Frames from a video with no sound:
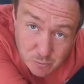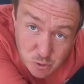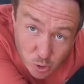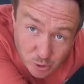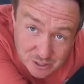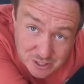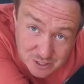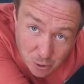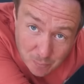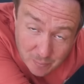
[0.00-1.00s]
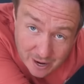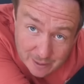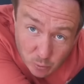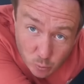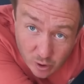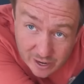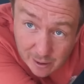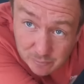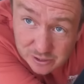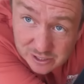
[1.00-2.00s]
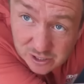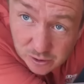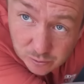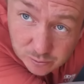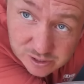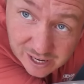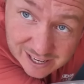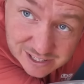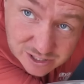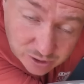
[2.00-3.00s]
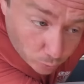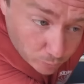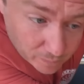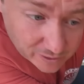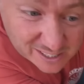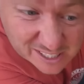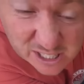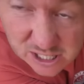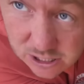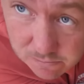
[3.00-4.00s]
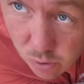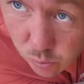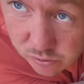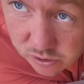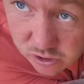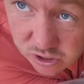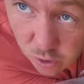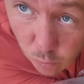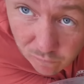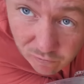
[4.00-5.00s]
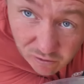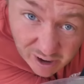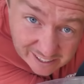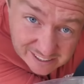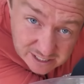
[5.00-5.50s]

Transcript: I'm not going to salt bae, but what I am going to use is salt, and this is smoked salt flakes.